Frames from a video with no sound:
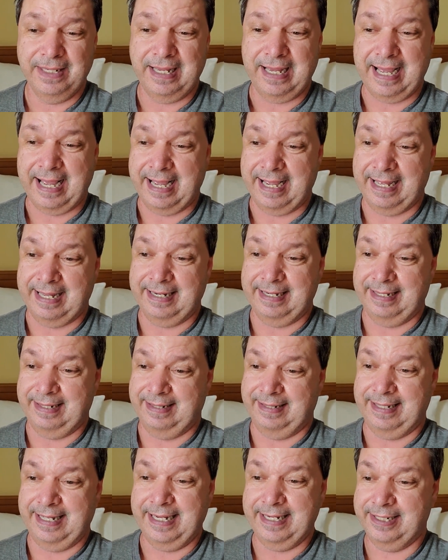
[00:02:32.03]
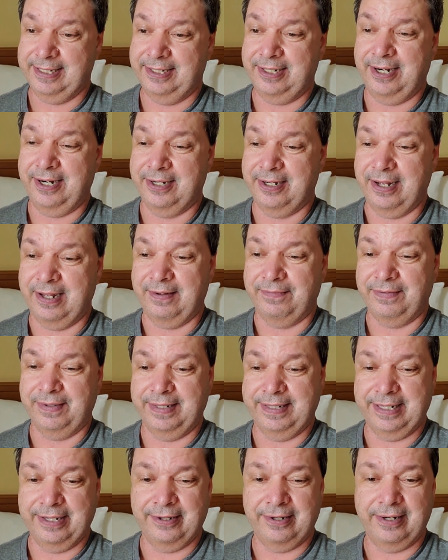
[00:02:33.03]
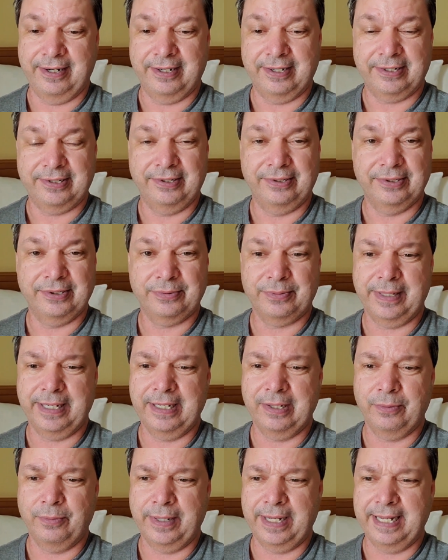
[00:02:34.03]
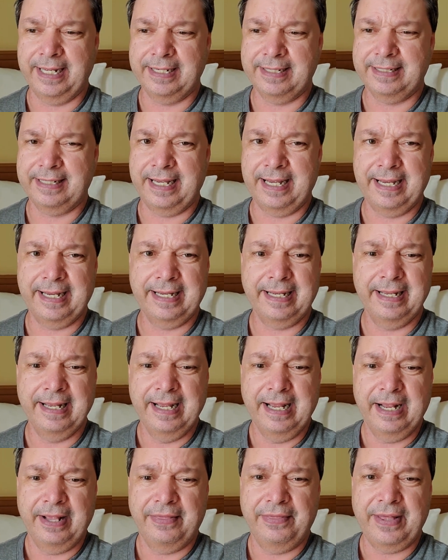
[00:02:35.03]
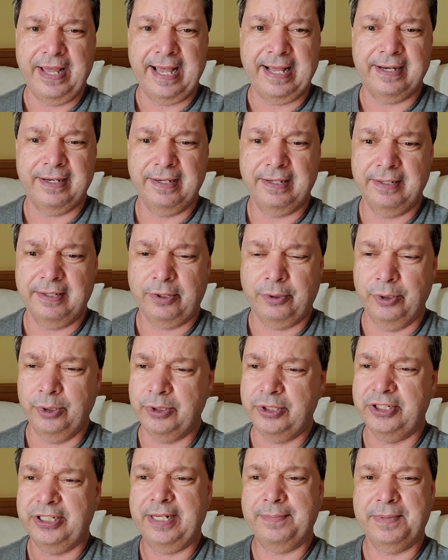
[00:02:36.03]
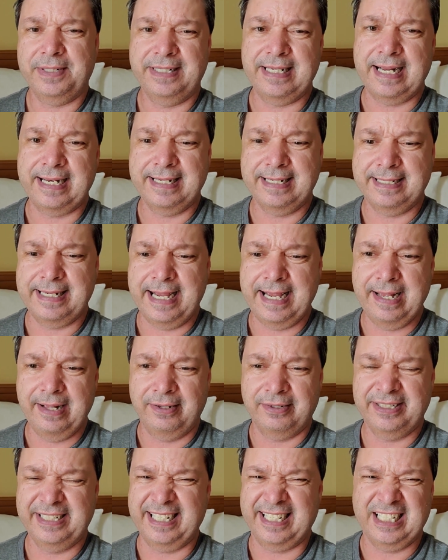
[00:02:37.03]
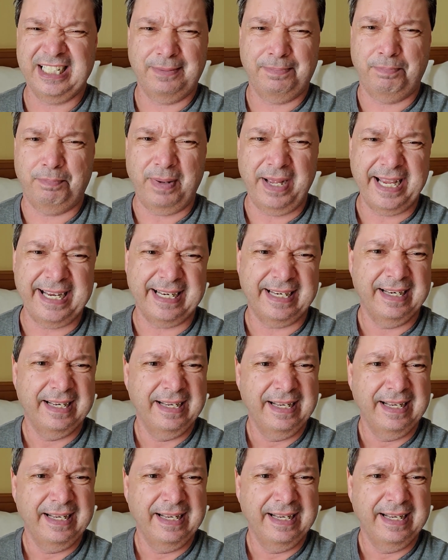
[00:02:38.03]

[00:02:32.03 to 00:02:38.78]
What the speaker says: and they start off in their articles right away saying that cruise ship set sail despite